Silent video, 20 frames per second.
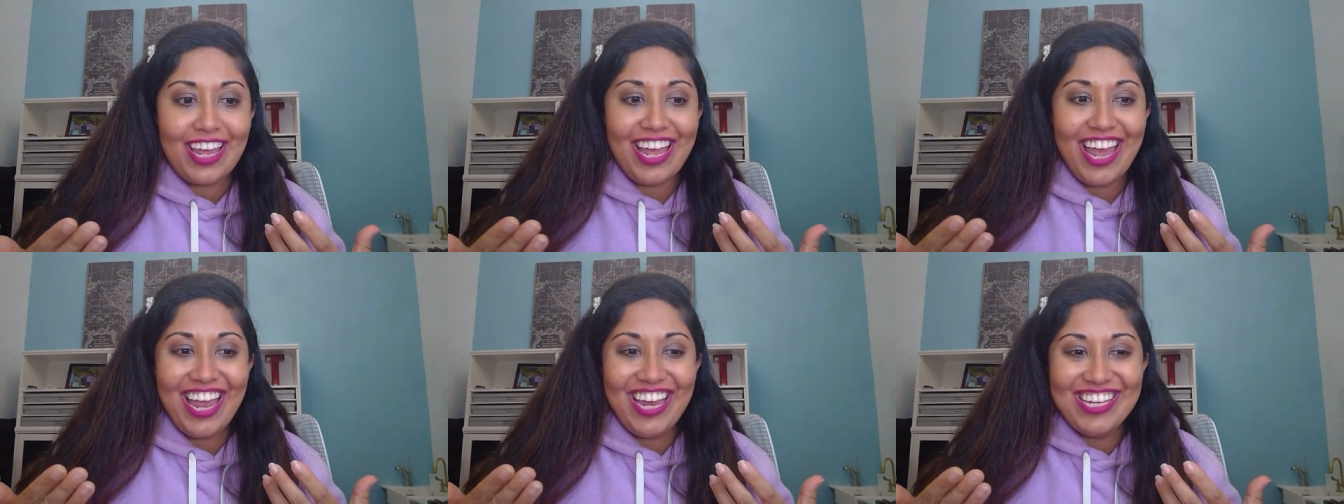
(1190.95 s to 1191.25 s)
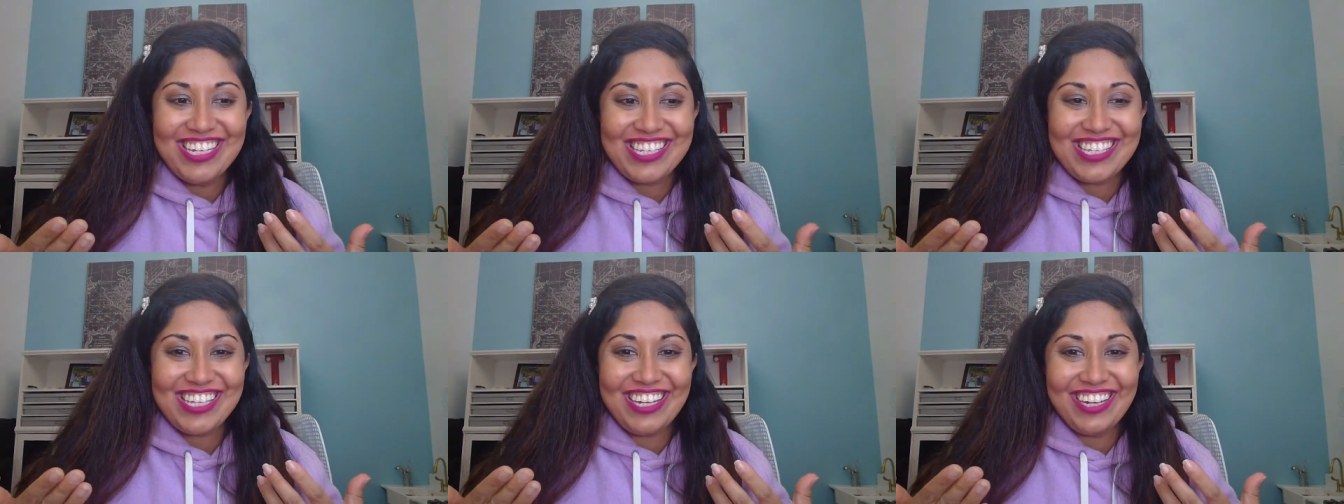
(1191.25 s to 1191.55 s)

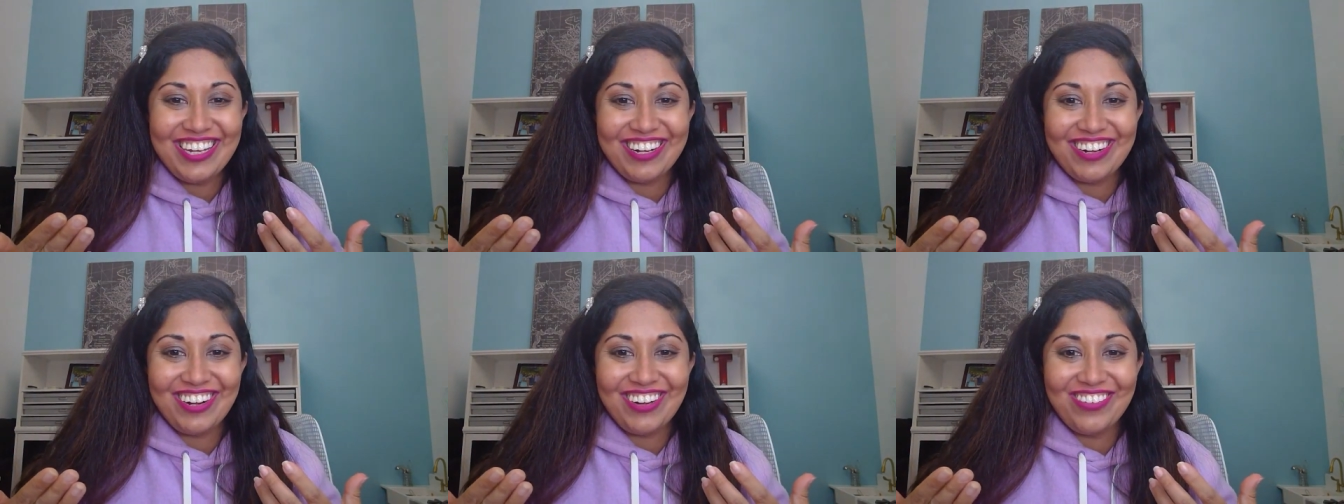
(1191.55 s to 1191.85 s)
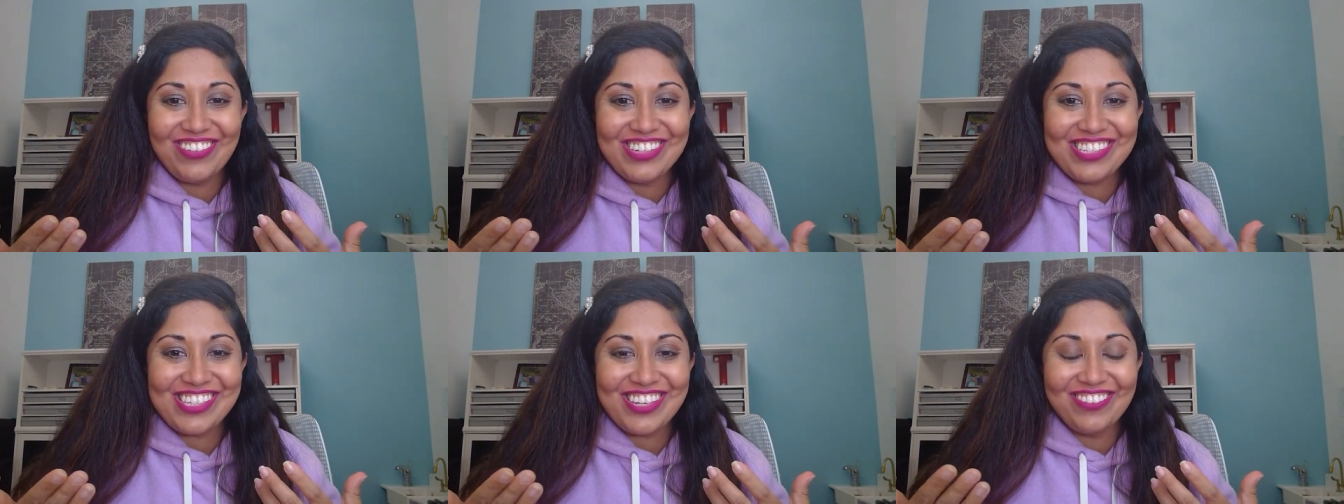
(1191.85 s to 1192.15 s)
hey, Sierra,
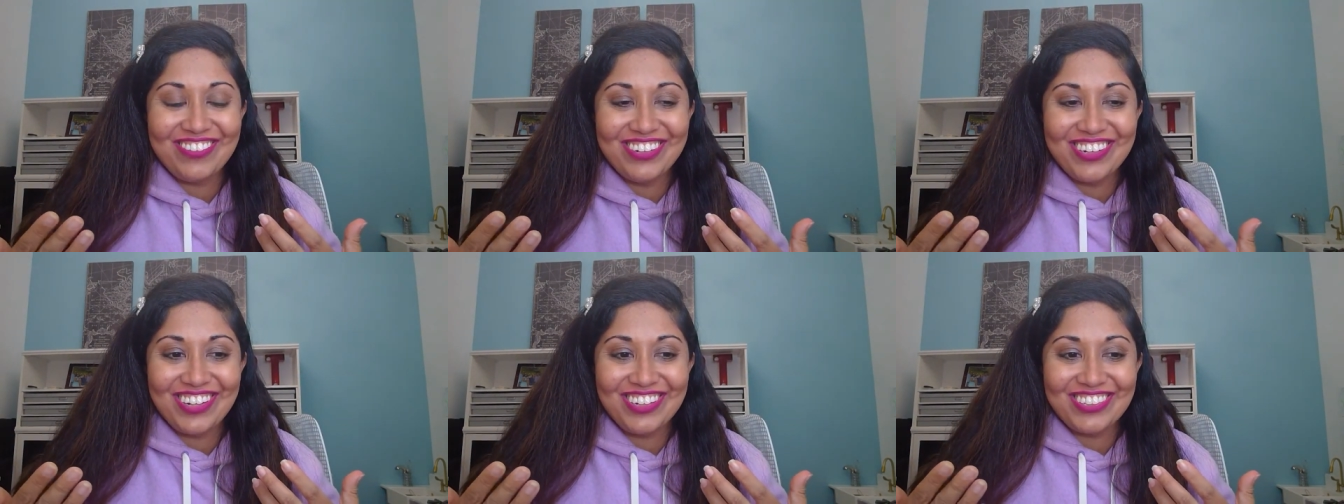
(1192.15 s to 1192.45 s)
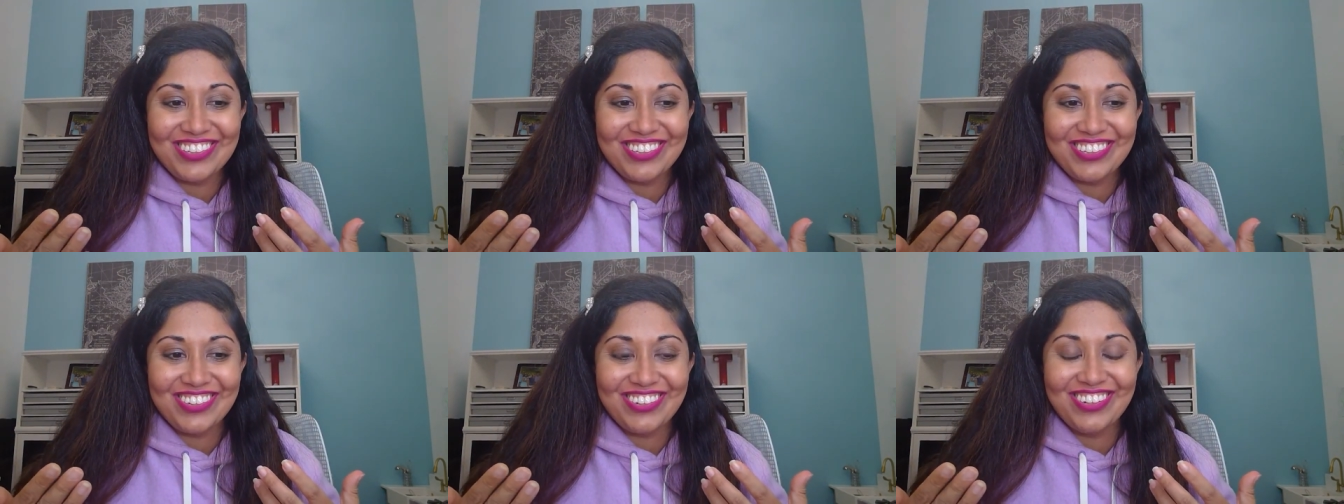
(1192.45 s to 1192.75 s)
what's going
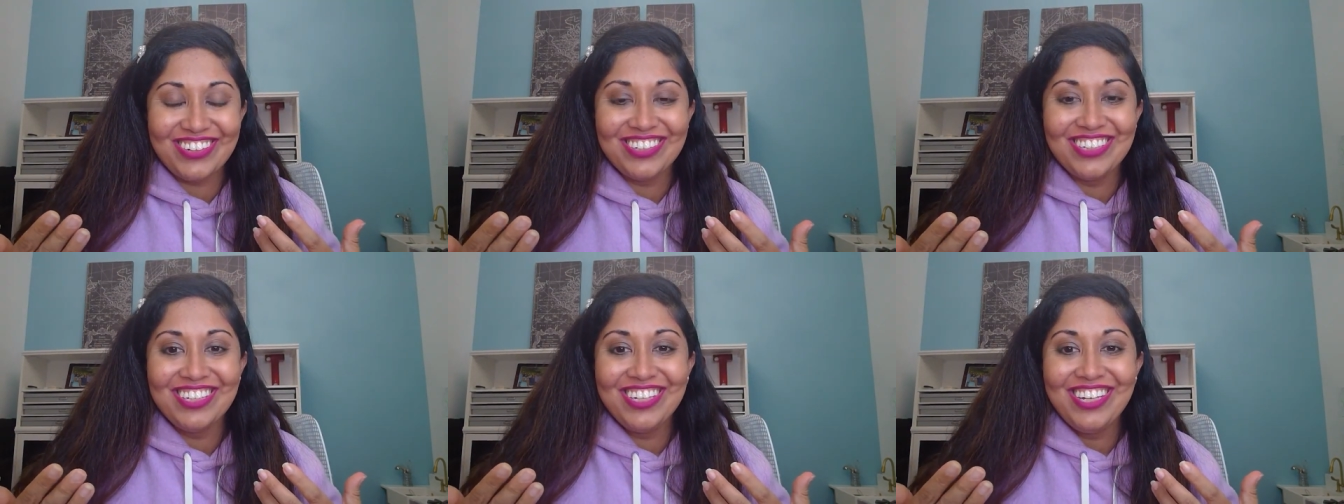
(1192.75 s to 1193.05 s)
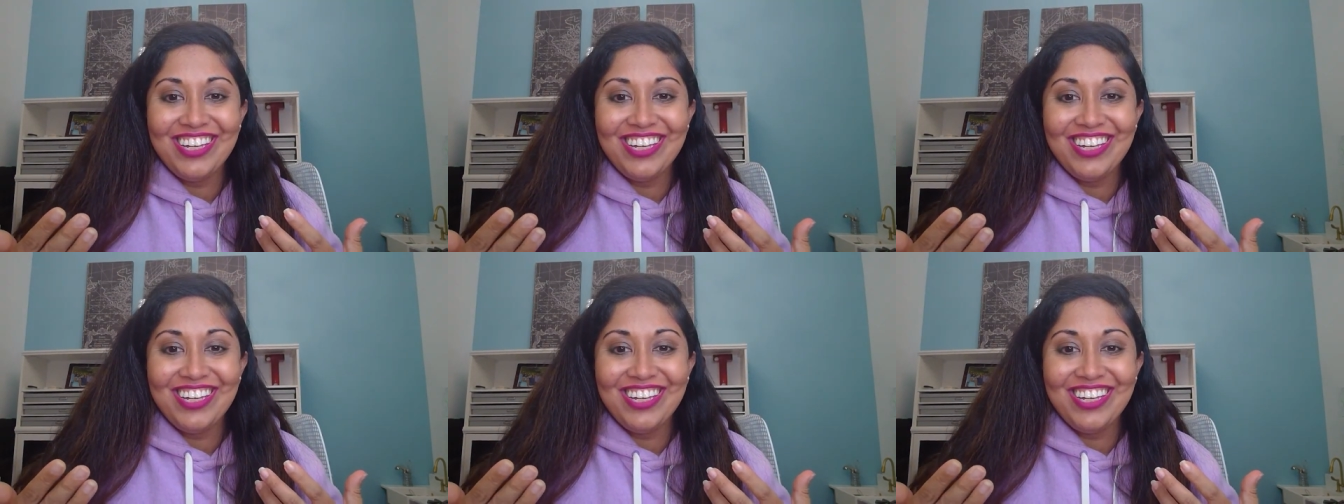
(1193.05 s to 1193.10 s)
on, girl?